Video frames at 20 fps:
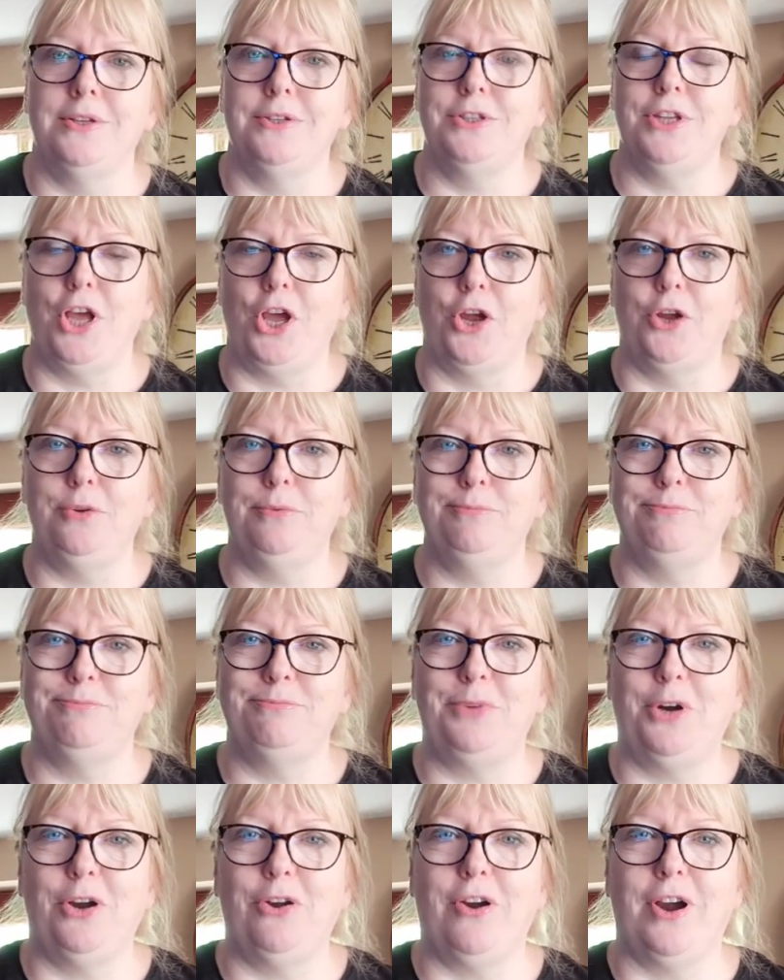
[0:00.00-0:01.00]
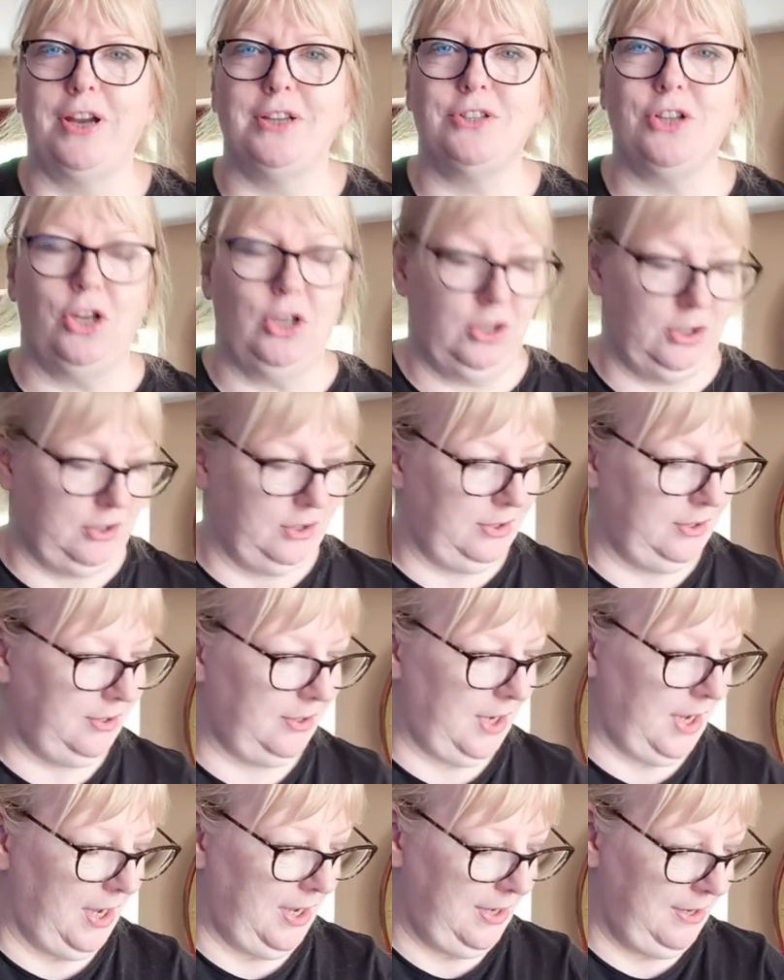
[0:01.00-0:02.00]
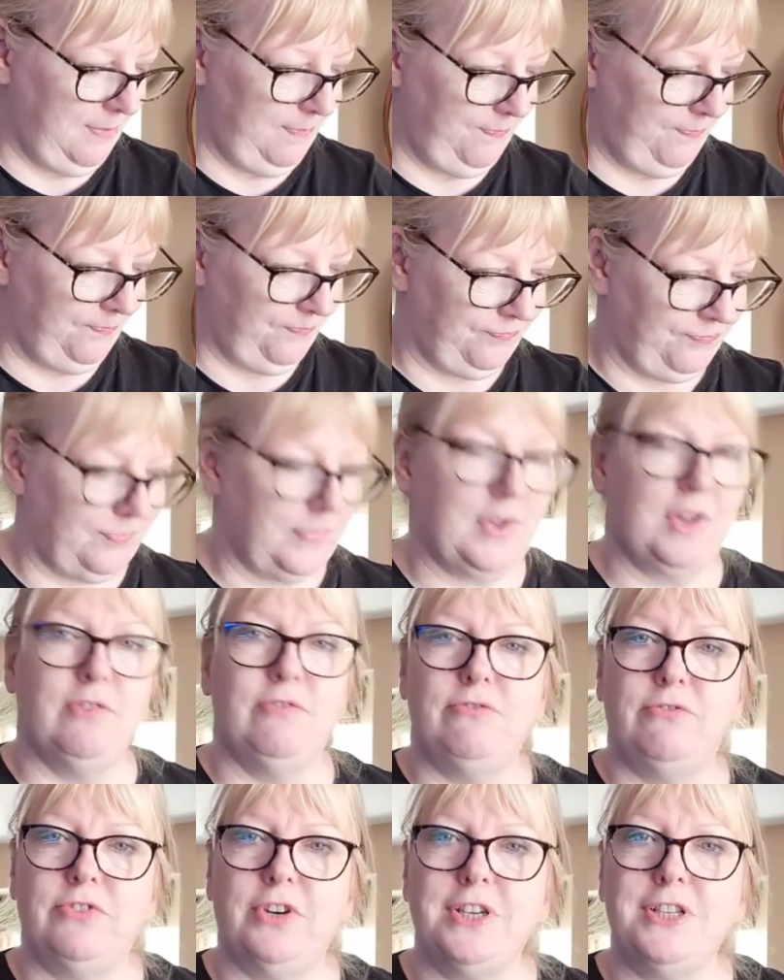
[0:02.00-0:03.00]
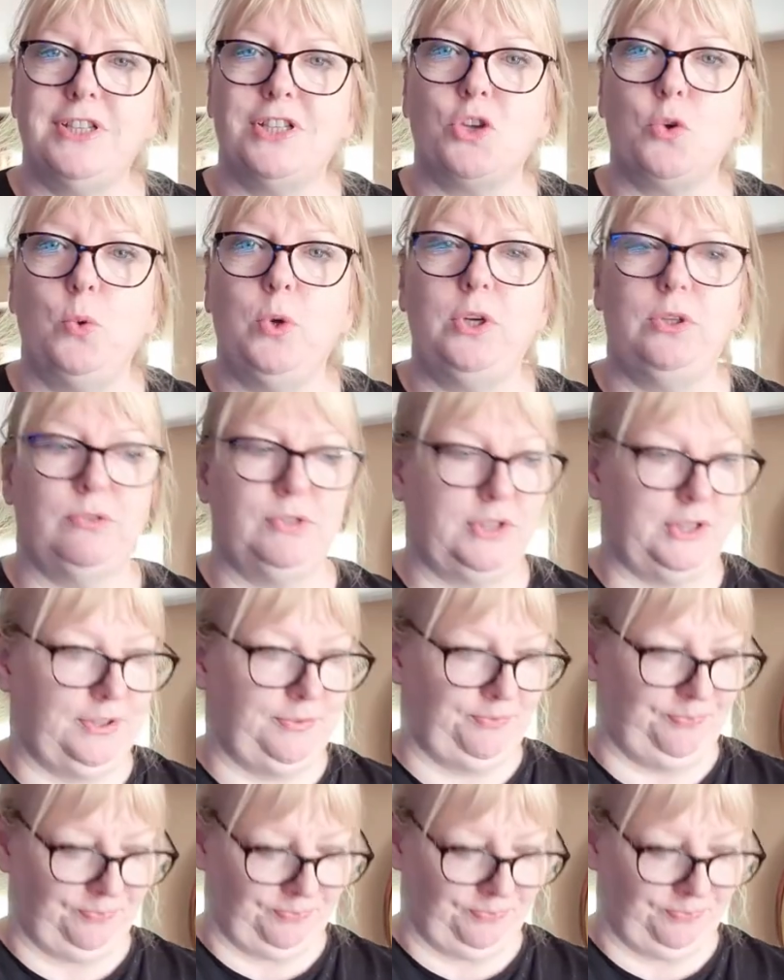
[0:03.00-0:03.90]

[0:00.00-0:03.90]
So, progress on Freddie's quilt.